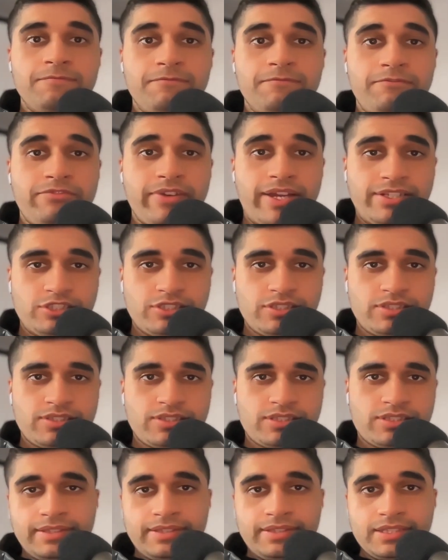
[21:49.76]

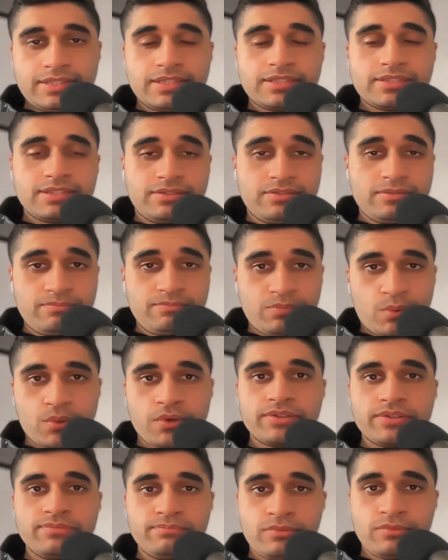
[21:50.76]
vengeance. This is an
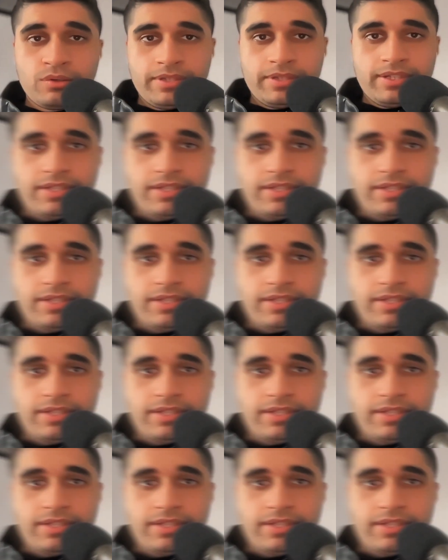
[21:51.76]
important moment